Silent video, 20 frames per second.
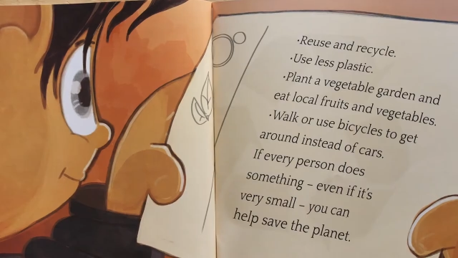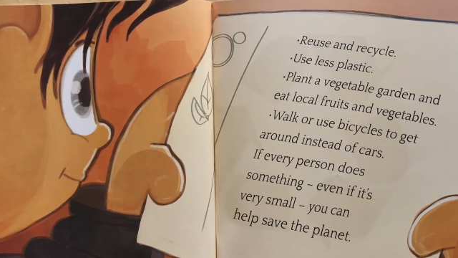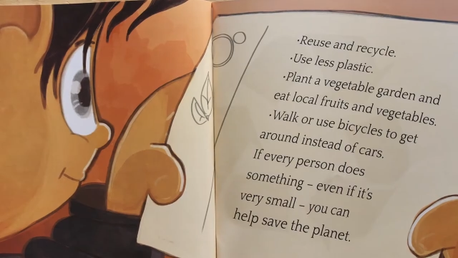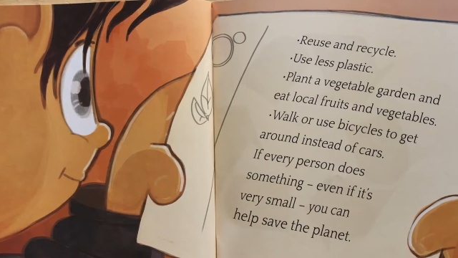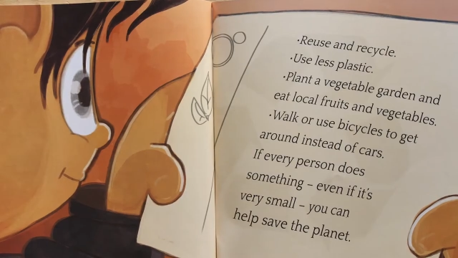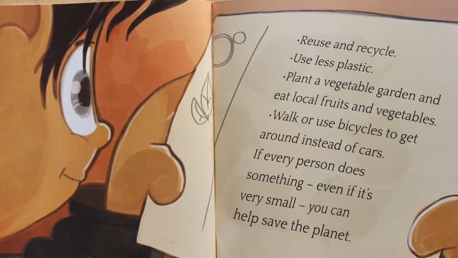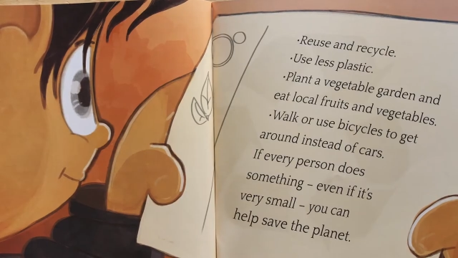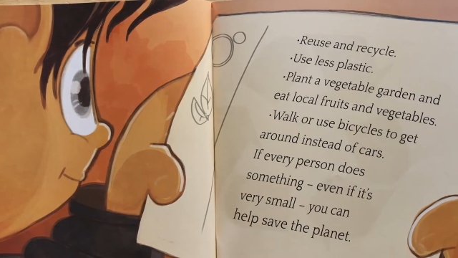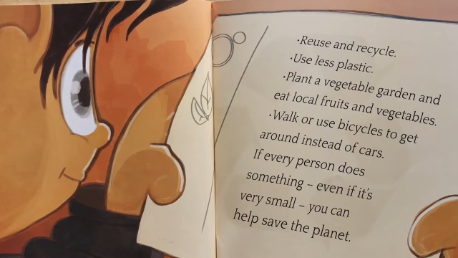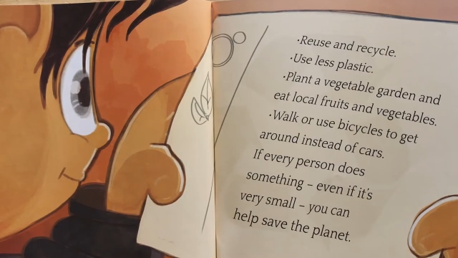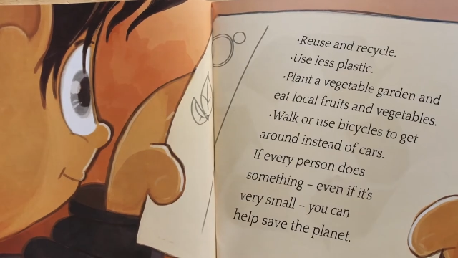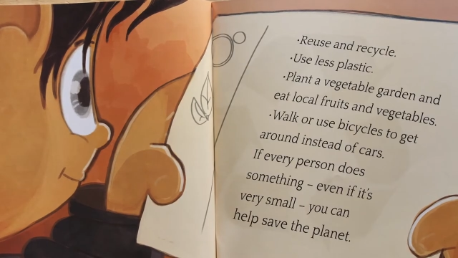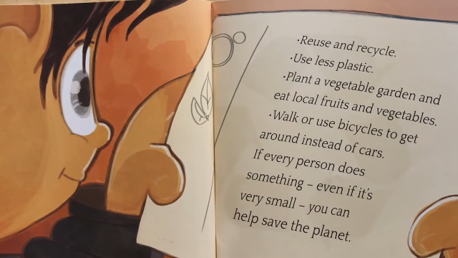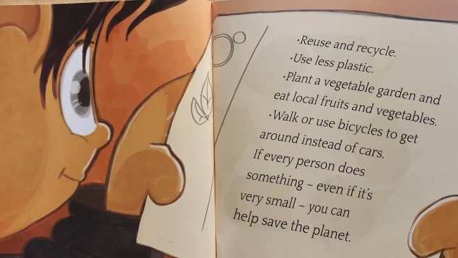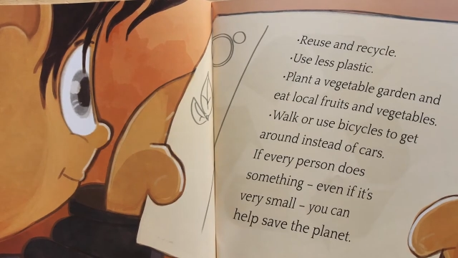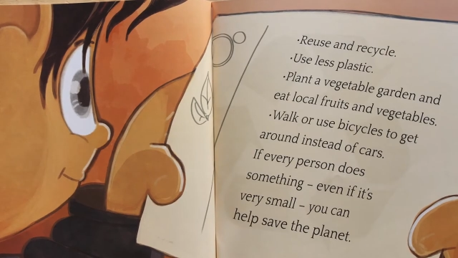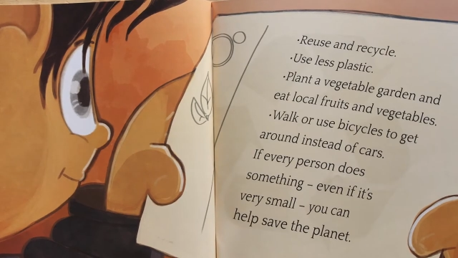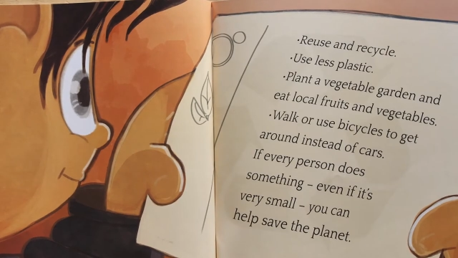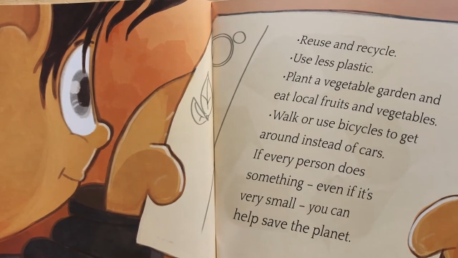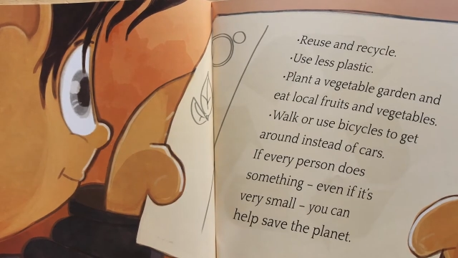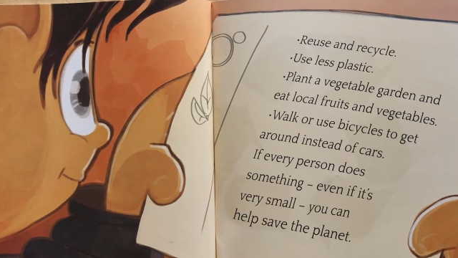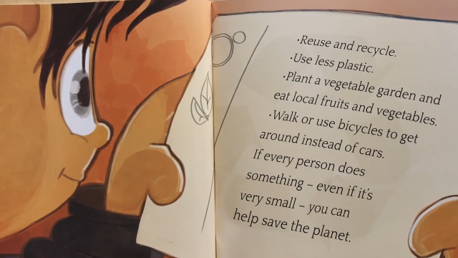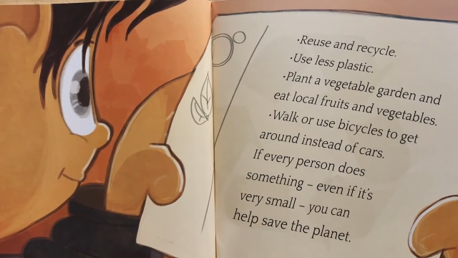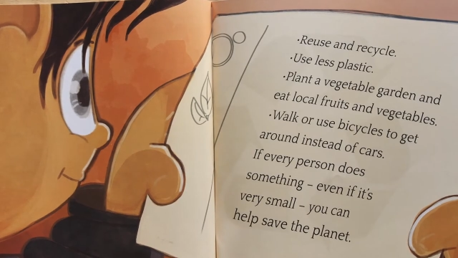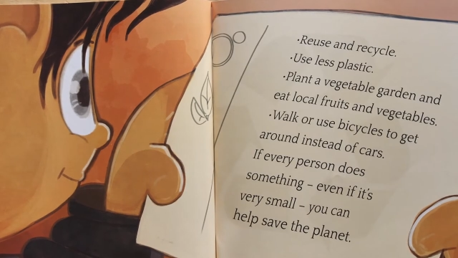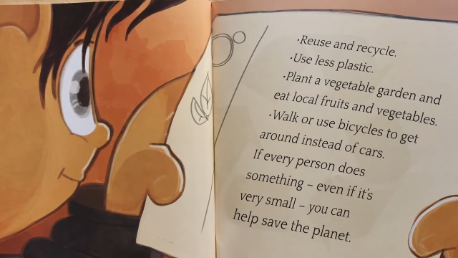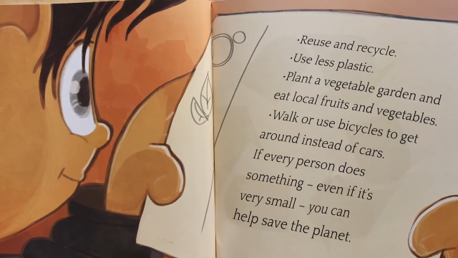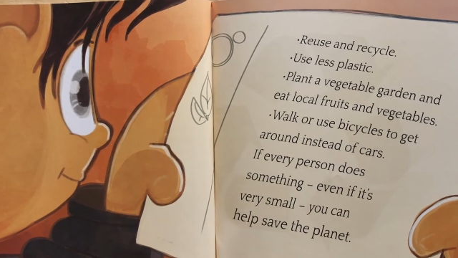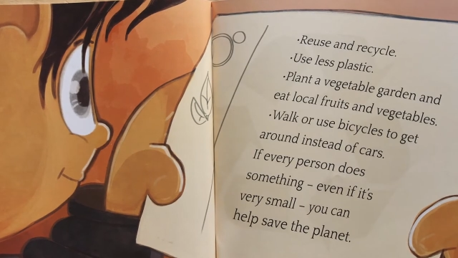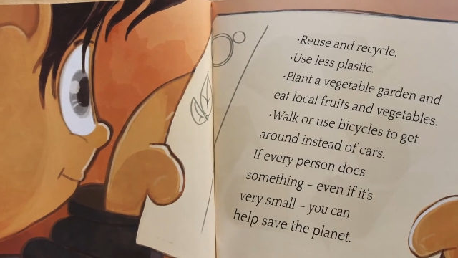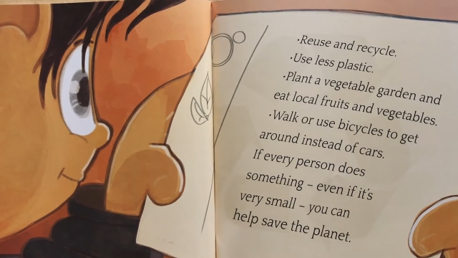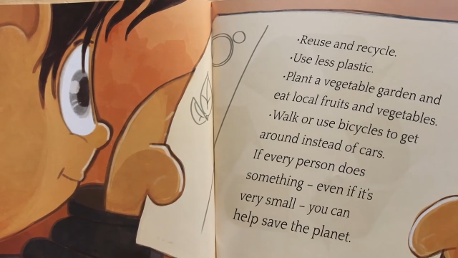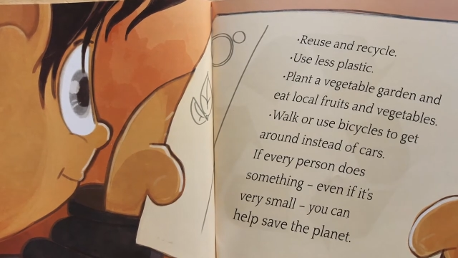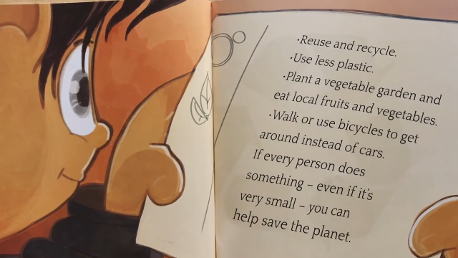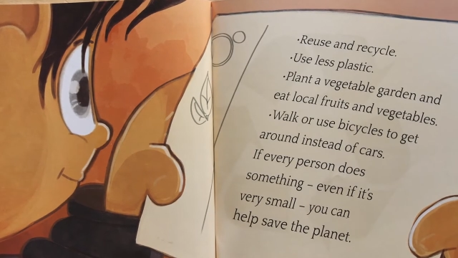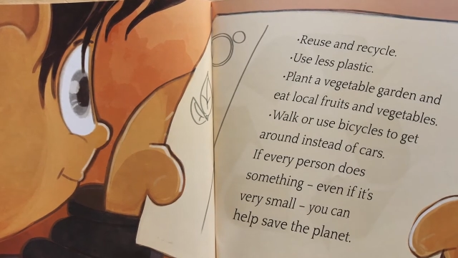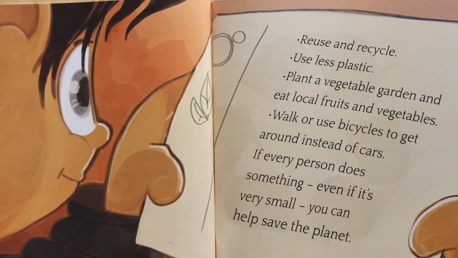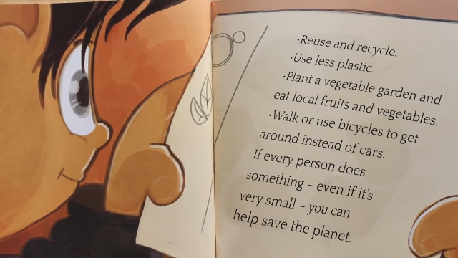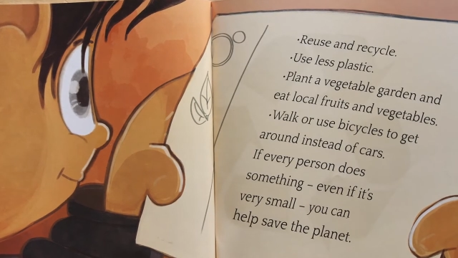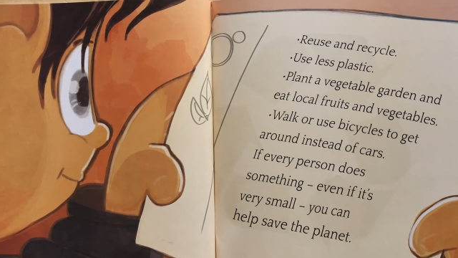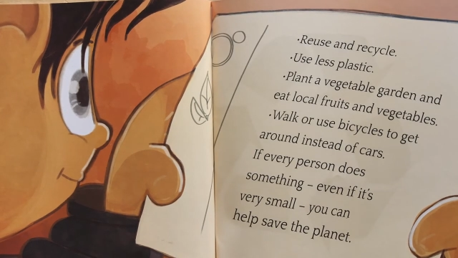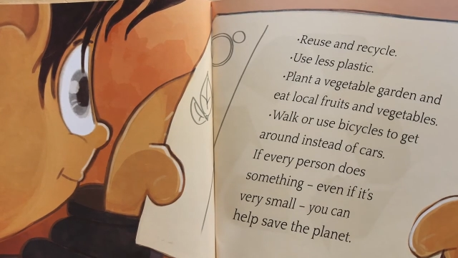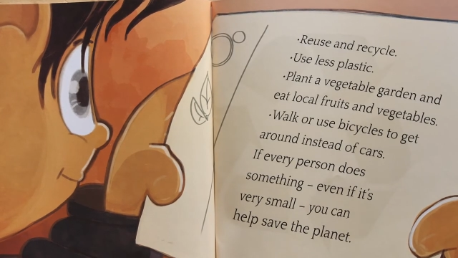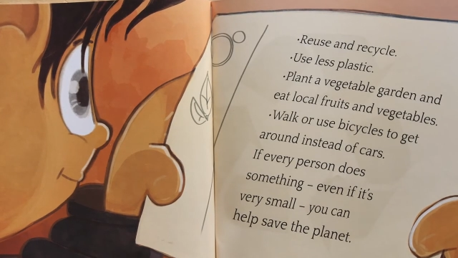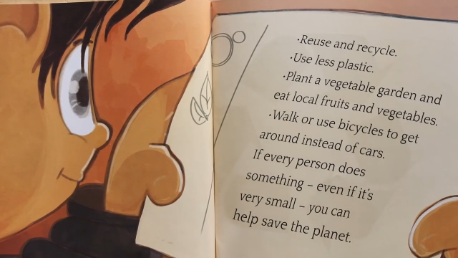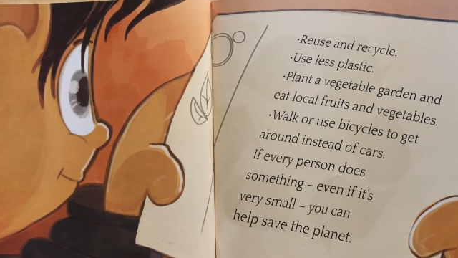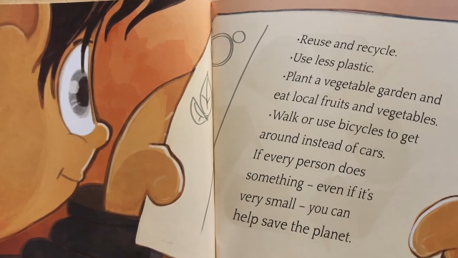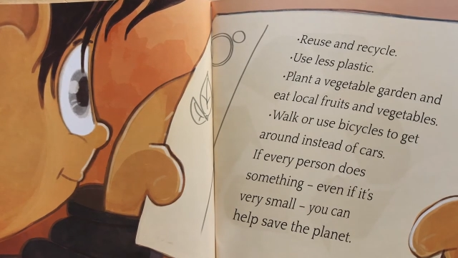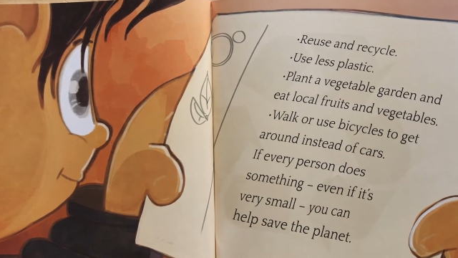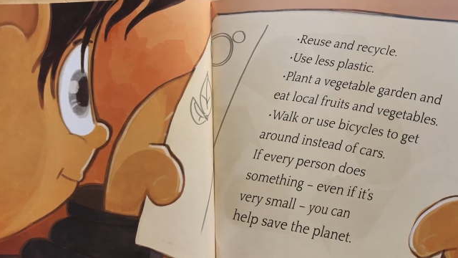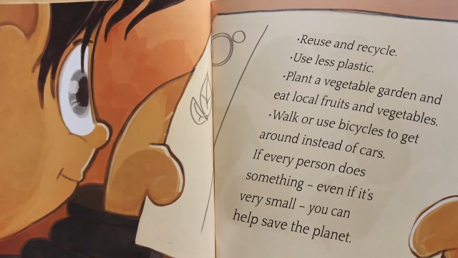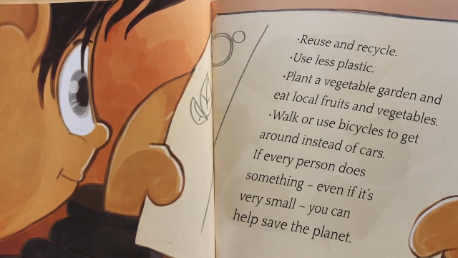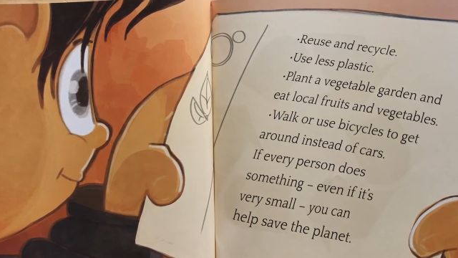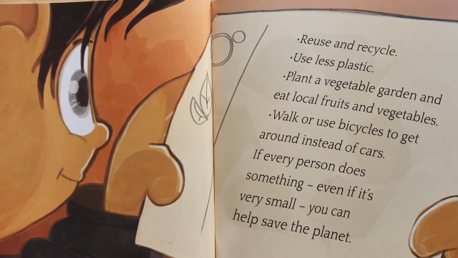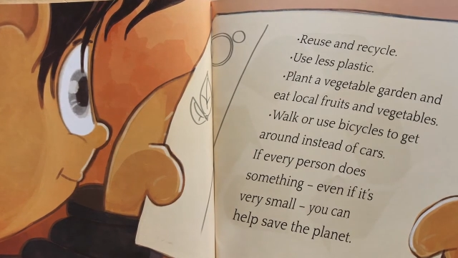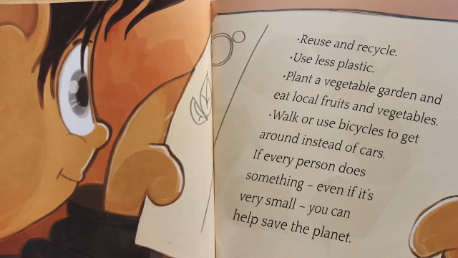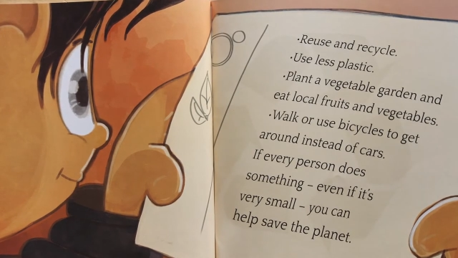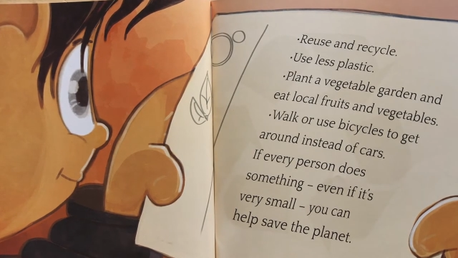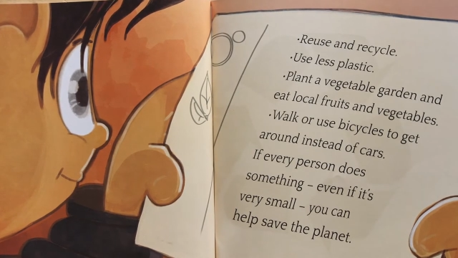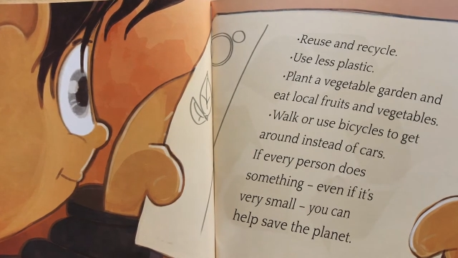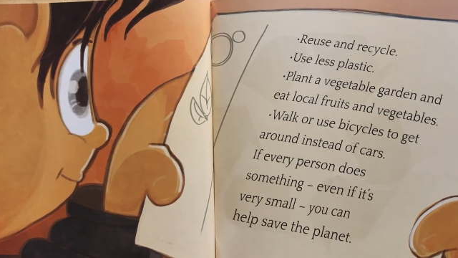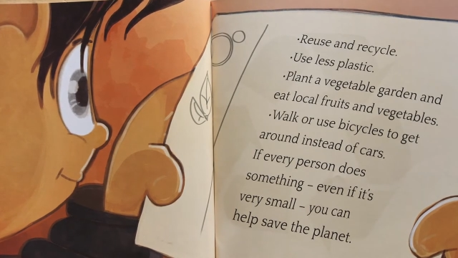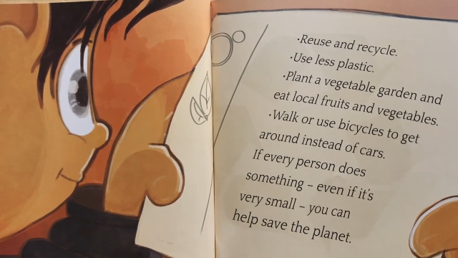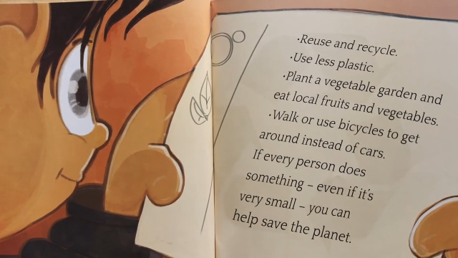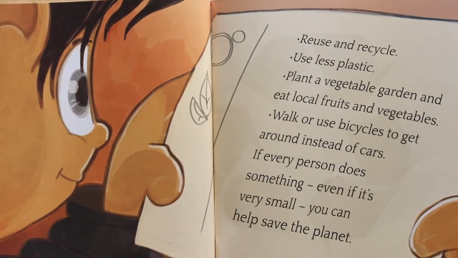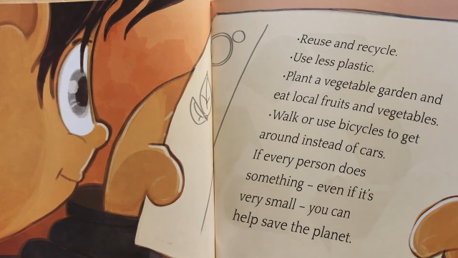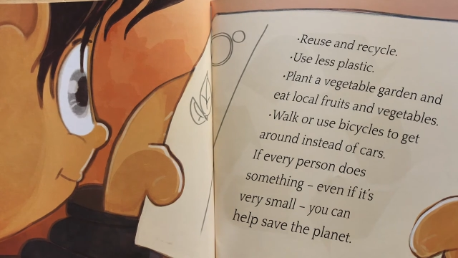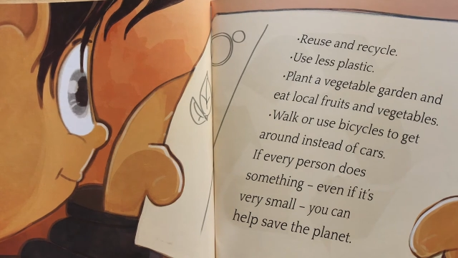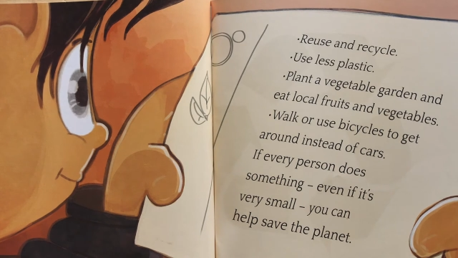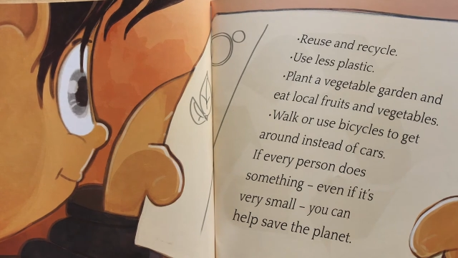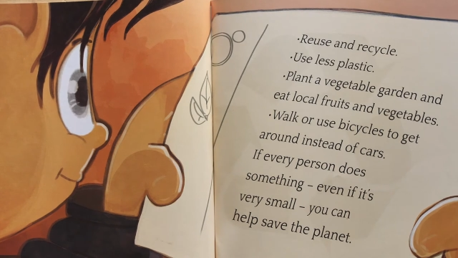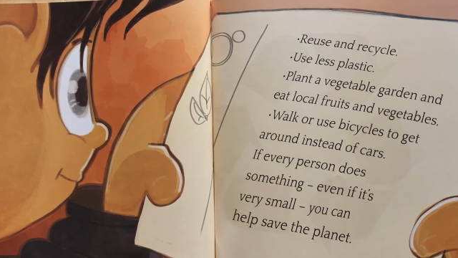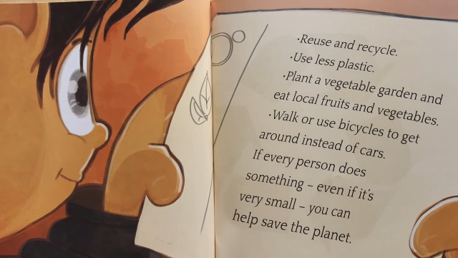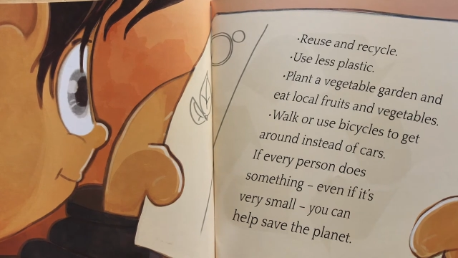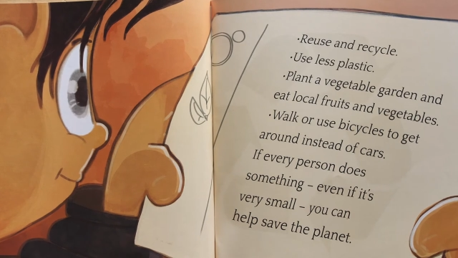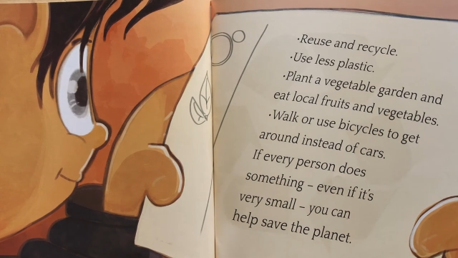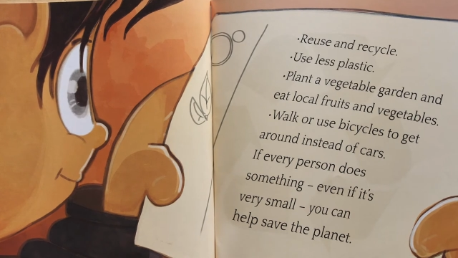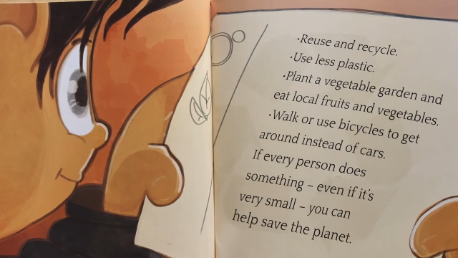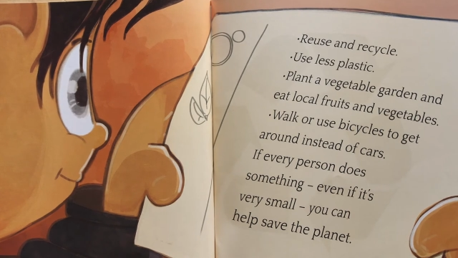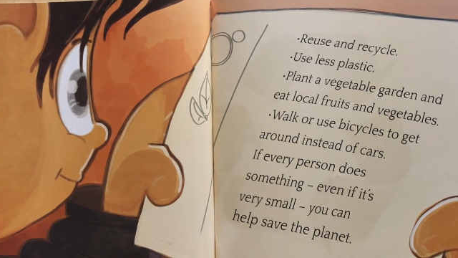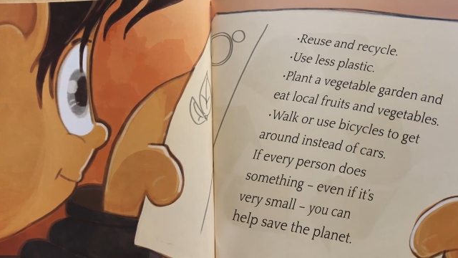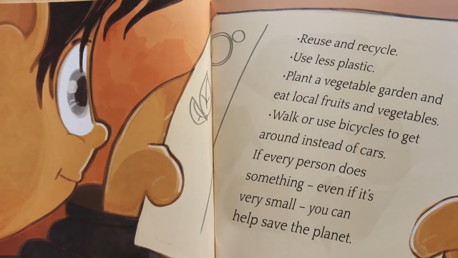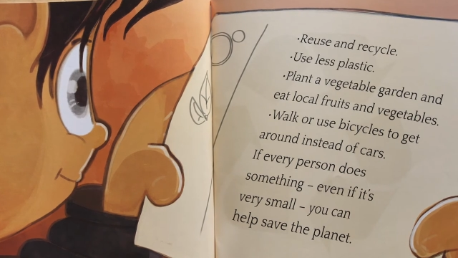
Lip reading: [unreadable: no face in view]